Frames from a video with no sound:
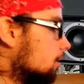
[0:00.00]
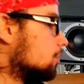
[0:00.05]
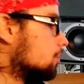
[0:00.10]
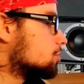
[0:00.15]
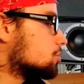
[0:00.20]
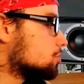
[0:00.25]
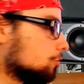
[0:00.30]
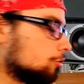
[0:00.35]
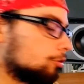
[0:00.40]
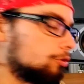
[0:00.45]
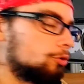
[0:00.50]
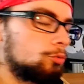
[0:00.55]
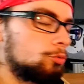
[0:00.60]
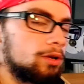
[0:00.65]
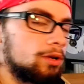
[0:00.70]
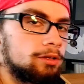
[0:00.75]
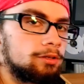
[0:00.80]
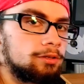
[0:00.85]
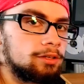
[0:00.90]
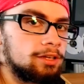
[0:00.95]
Scroll
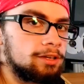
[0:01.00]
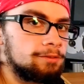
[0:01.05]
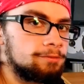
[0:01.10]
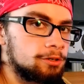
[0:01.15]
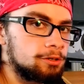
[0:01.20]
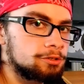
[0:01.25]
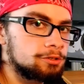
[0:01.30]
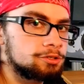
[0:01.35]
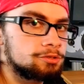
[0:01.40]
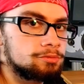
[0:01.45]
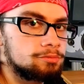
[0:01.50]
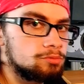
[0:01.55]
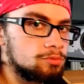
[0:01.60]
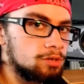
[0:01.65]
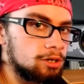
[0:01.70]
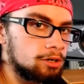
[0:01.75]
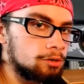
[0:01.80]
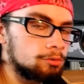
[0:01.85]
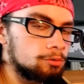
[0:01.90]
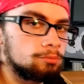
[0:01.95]
wheel, if you're
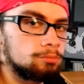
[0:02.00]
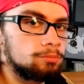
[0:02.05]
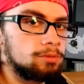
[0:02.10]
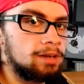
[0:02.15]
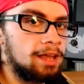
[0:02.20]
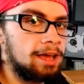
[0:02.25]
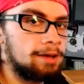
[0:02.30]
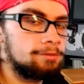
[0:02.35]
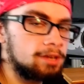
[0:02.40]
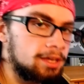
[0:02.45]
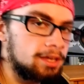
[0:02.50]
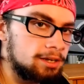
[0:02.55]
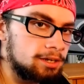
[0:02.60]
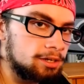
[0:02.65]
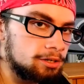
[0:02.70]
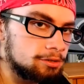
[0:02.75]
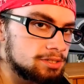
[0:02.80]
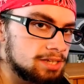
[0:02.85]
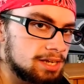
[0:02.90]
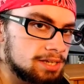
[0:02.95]
navigating
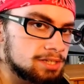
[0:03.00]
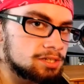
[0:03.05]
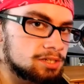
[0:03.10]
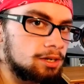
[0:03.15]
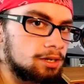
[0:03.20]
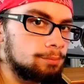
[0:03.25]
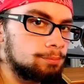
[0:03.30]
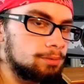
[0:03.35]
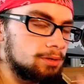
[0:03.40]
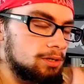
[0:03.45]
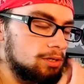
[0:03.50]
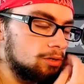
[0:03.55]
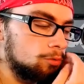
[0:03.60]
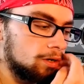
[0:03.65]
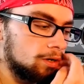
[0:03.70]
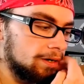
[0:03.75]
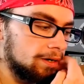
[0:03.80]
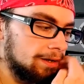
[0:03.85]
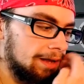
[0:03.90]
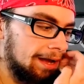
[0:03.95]
your desktop and you
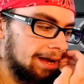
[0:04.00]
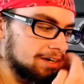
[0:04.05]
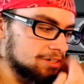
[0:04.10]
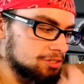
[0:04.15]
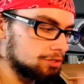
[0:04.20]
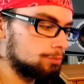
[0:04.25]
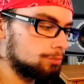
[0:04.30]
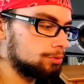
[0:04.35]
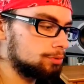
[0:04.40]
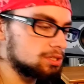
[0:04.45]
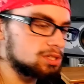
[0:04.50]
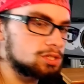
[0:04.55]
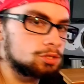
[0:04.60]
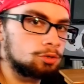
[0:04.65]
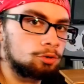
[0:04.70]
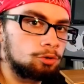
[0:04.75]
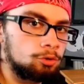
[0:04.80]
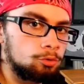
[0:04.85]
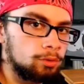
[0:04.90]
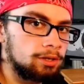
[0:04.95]
want to actually put the
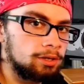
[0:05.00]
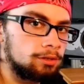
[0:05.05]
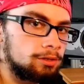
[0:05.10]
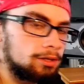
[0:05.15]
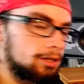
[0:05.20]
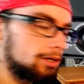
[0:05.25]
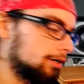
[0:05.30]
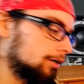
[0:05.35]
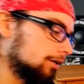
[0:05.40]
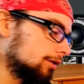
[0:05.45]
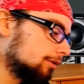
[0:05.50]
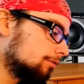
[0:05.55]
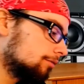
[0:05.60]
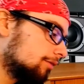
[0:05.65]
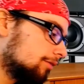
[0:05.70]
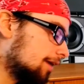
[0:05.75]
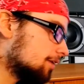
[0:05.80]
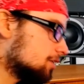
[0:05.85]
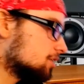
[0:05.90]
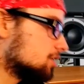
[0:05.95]
scroll wheel on
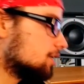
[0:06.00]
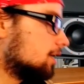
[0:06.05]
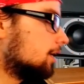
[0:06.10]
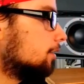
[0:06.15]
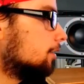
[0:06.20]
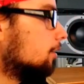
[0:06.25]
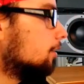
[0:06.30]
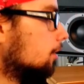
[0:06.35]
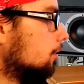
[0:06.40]
that side,